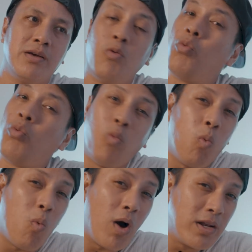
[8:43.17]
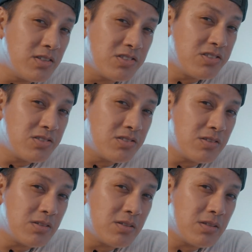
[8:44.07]
once
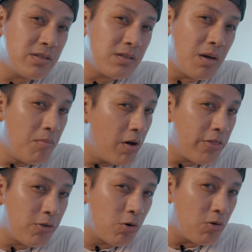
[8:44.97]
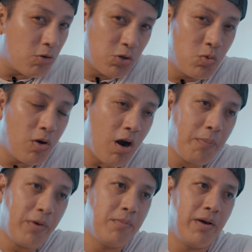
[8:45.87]
a month or 2
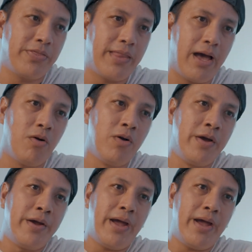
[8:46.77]
cars per month now.